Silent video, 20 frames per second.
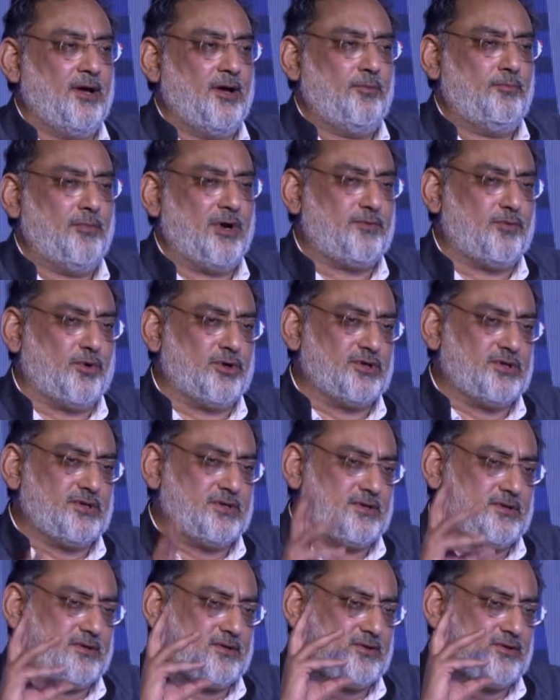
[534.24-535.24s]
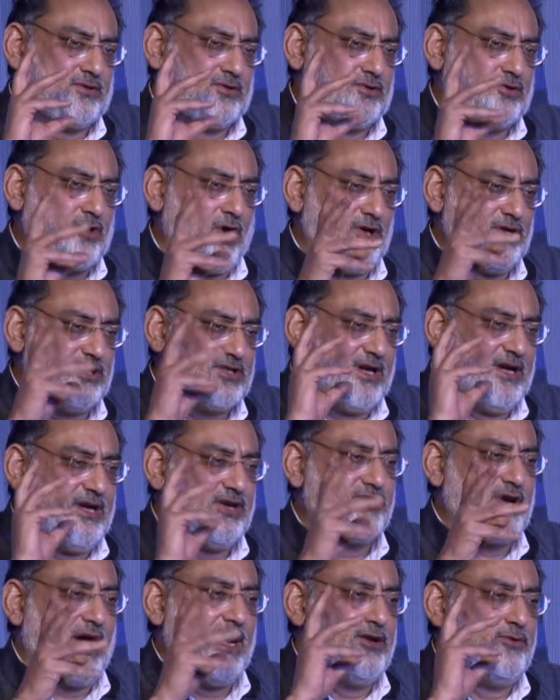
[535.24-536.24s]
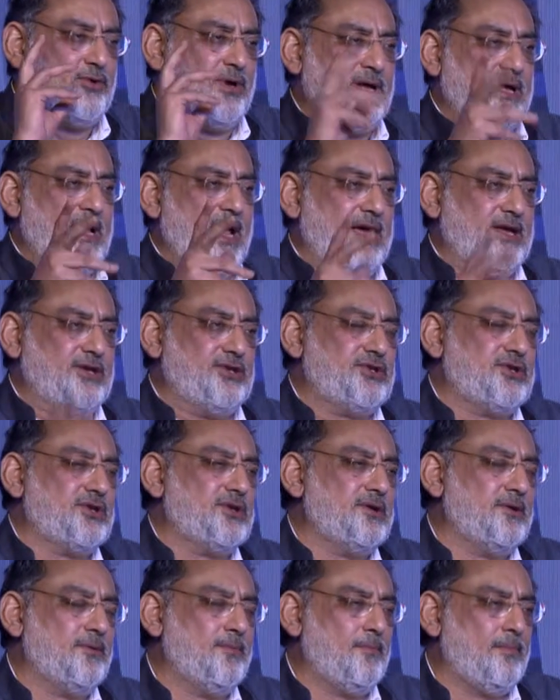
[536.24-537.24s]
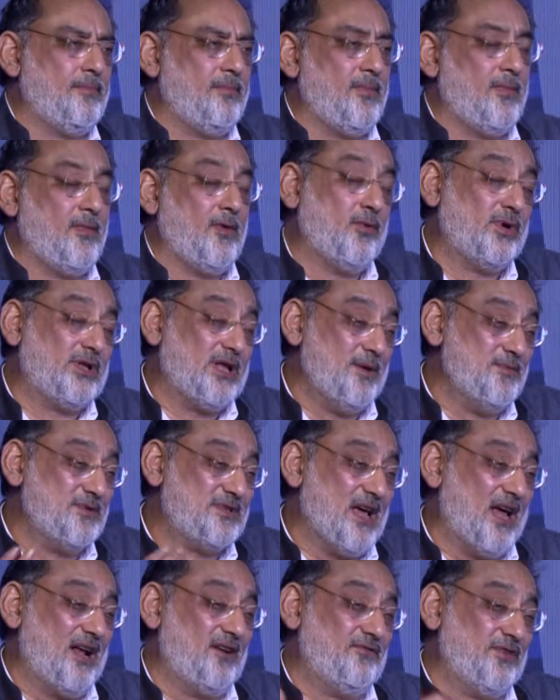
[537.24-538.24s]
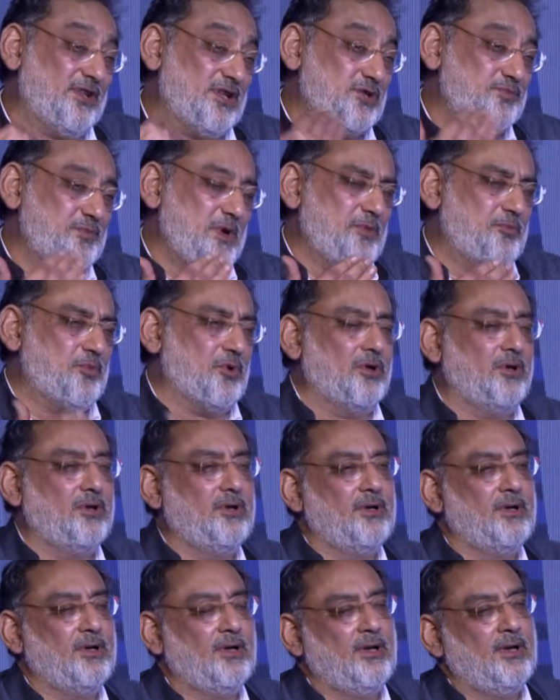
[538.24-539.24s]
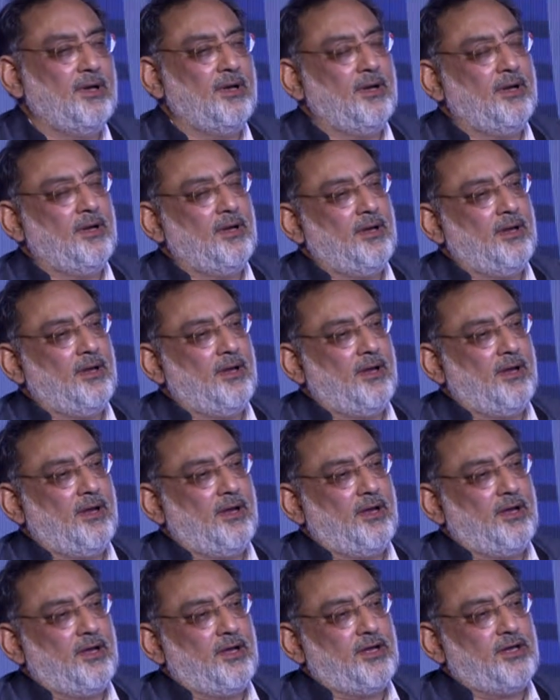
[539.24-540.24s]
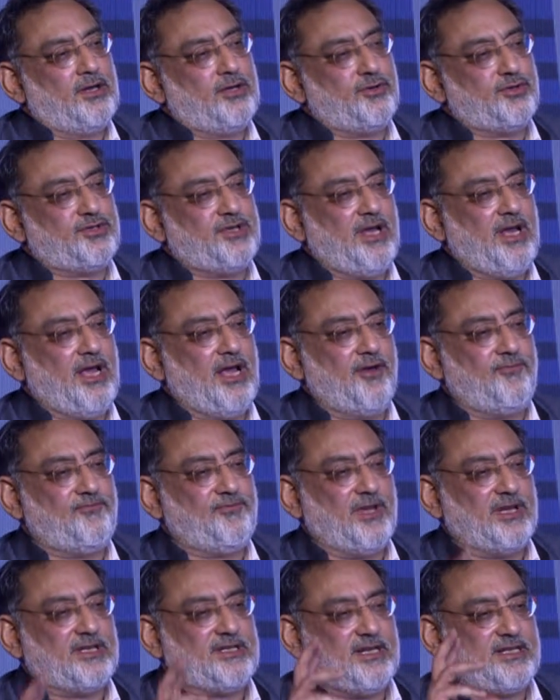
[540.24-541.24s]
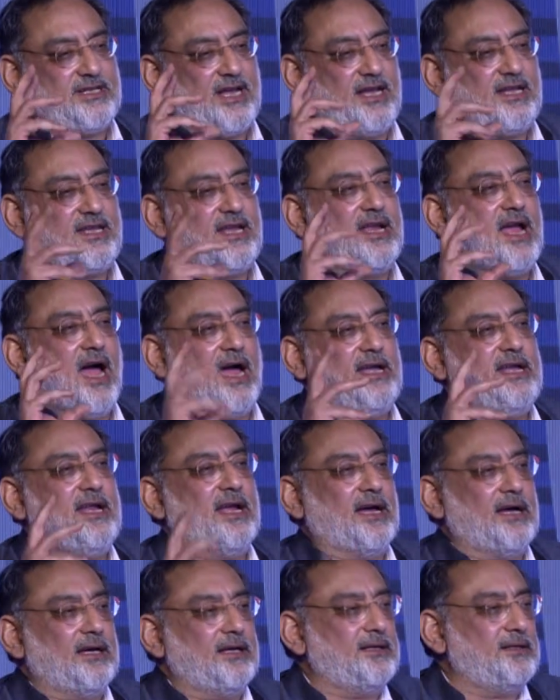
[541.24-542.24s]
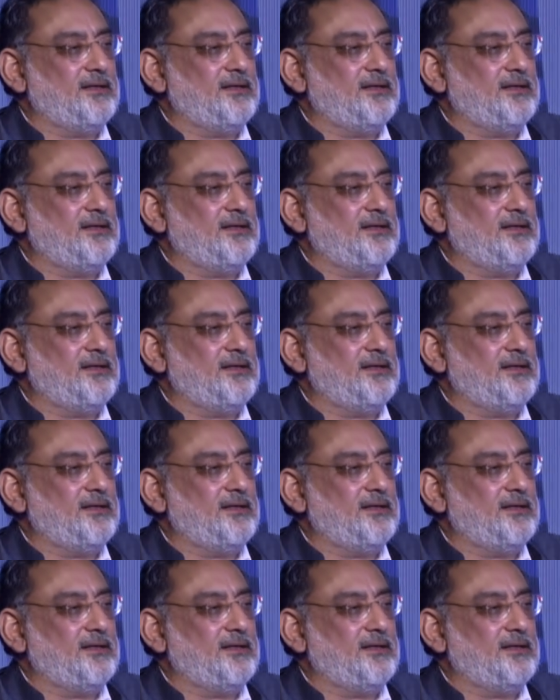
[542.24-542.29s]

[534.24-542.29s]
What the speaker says: but was constantly trying to engage with himself, with his people, to see if this dissenting idea